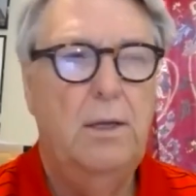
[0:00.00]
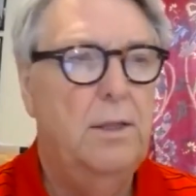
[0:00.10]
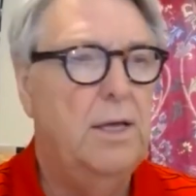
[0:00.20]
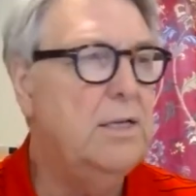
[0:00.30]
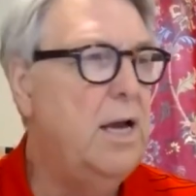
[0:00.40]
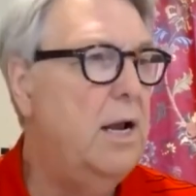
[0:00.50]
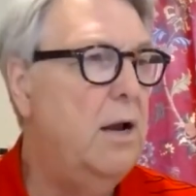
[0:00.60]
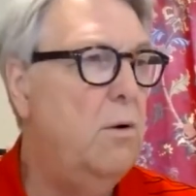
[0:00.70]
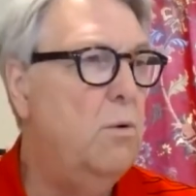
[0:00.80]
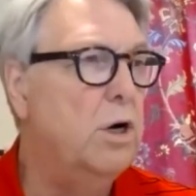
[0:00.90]
that's kind of
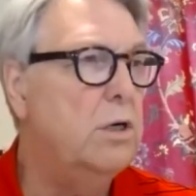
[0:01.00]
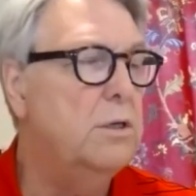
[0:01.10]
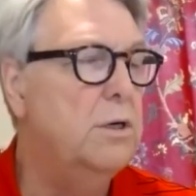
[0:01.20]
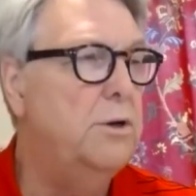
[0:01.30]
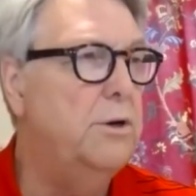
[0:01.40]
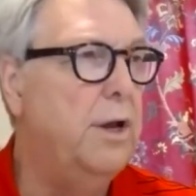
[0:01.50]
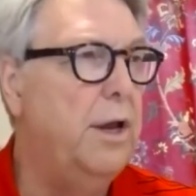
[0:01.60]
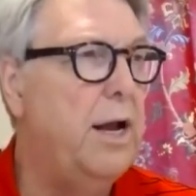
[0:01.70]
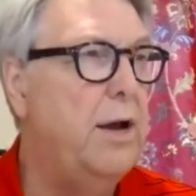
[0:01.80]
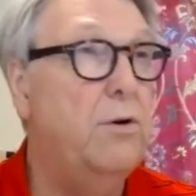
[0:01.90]
how it works, and you can get
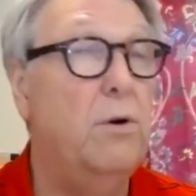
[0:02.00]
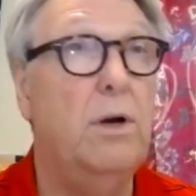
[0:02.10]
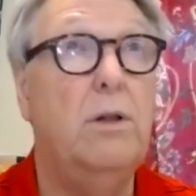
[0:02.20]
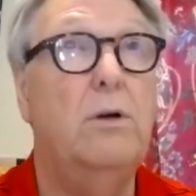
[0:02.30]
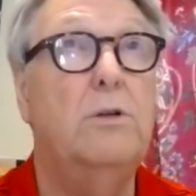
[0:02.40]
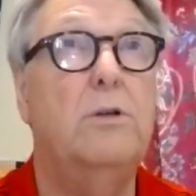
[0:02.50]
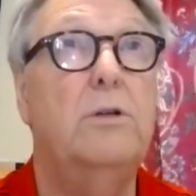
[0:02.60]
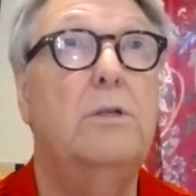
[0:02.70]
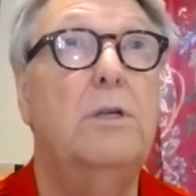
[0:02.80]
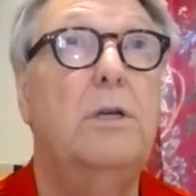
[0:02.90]
outdoor
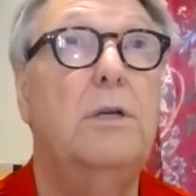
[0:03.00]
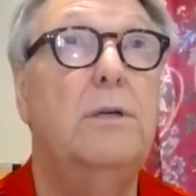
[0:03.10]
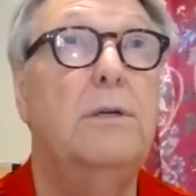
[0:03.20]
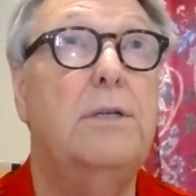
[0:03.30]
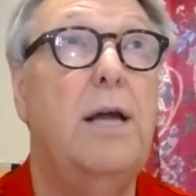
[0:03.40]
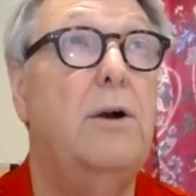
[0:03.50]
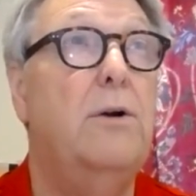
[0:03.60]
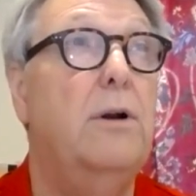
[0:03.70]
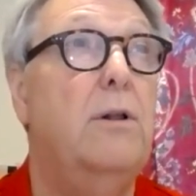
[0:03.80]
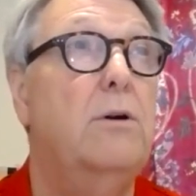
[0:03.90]
enclosures in the standard
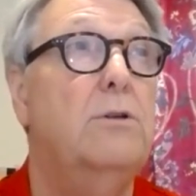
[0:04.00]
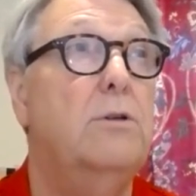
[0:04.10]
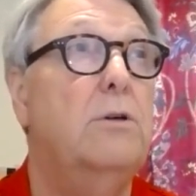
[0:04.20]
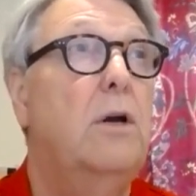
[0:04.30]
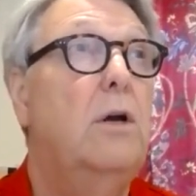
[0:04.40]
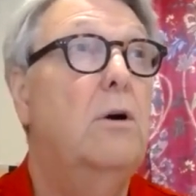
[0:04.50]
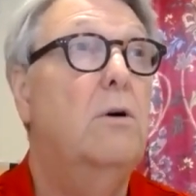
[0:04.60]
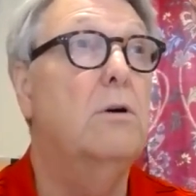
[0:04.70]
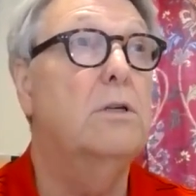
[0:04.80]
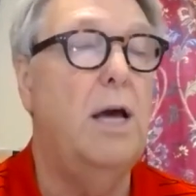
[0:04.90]
enclosure,
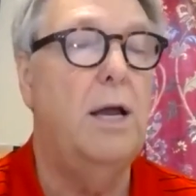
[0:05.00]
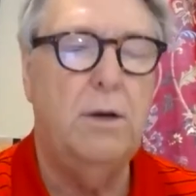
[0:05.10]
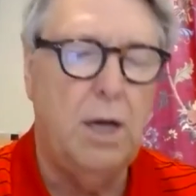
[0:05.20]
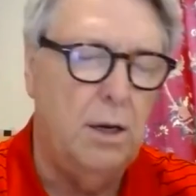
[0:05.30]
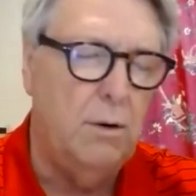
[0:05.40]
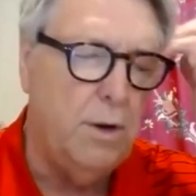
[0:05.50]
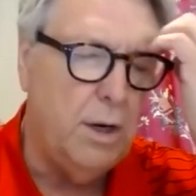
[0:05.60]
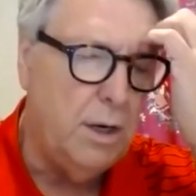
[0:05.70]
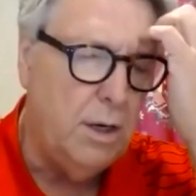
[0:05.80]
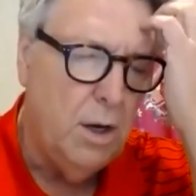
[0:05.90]
or sound
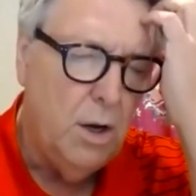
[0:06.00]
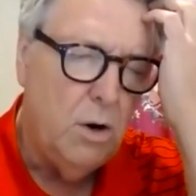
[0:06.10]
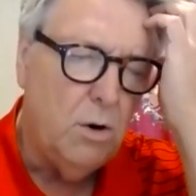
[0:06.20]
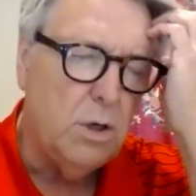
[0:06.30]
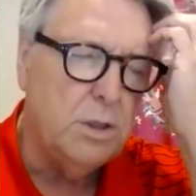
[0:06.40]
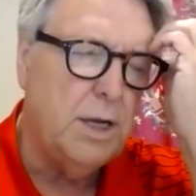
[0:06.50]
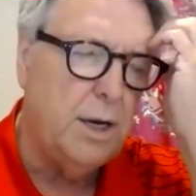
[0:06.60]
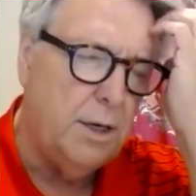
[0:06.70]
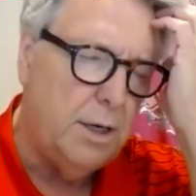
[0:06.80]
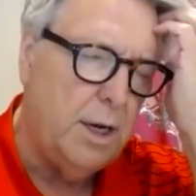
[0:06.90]
attenuated
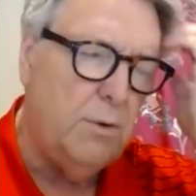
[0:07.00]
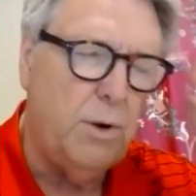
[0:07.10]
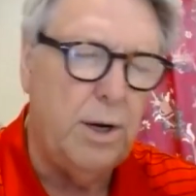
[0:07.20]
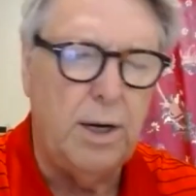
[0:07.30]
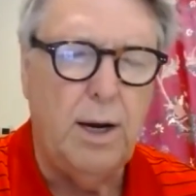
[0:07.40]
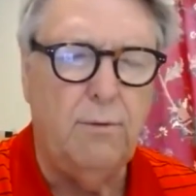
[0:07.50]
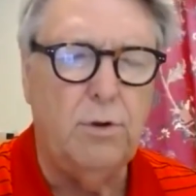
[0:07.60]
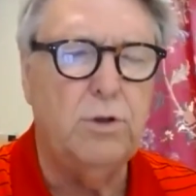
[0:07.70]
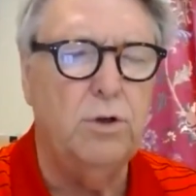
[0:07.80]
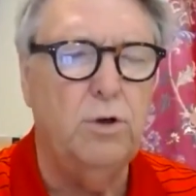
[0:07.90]
level
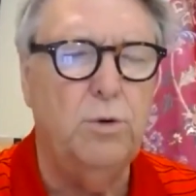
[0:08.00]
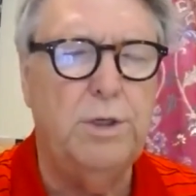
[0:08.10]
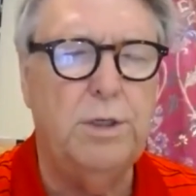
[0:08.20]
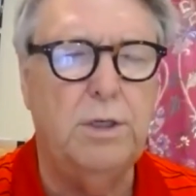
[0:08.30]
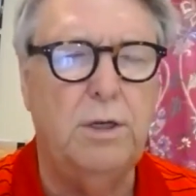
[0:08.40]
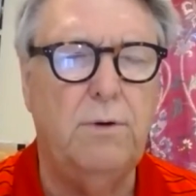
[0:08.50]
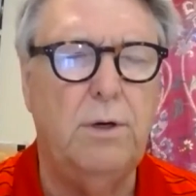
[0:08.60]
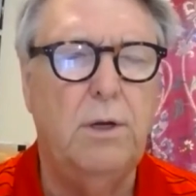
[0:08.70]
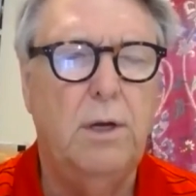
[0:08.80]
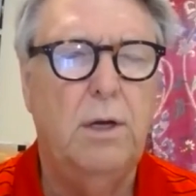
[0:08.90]
2, which is
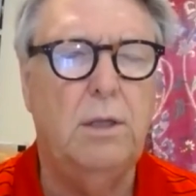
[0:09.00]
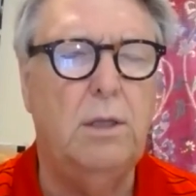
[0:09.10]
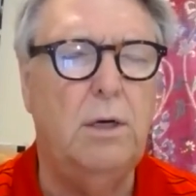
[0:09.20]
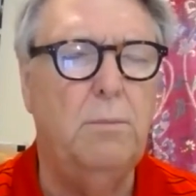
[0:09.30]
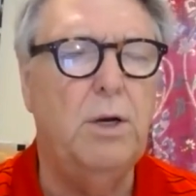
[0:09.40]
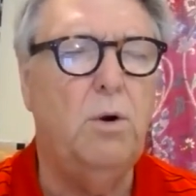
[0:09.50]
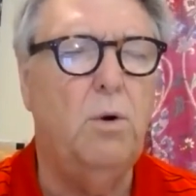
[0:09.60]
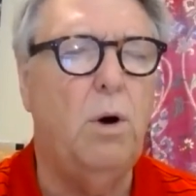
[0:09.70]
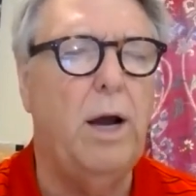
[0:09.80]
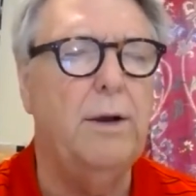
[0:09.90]
even a little bit
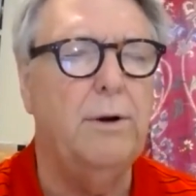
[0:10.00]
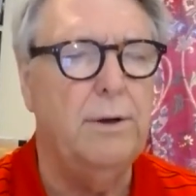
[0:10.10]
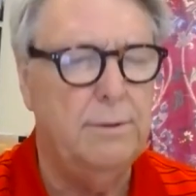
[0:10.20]
quieter.